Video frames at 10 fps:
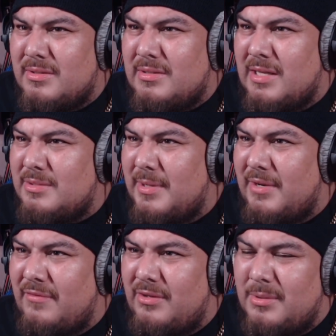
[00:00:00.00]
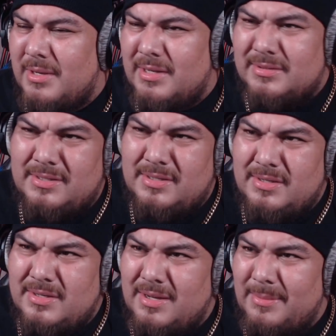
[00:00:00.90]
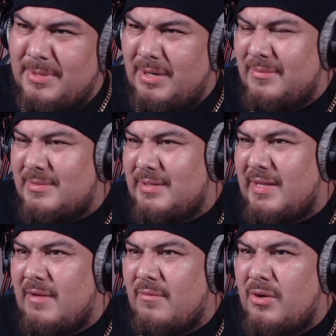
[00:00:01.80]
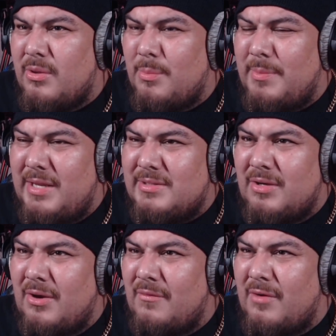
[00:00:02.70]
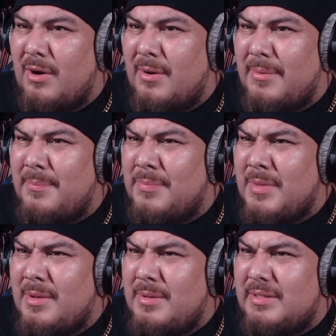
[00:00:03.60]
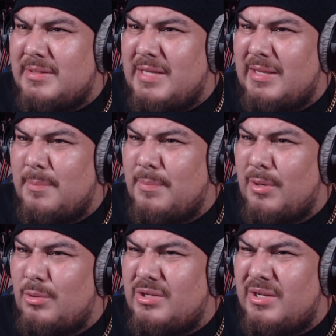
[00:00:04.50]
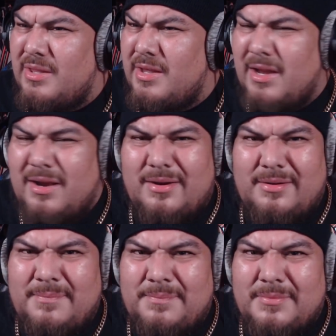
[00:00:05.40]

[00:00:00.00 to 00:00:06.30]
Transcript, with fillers: It's not to benefit you guys. I mean, obviously they have other means of uh detecting pollution in the air.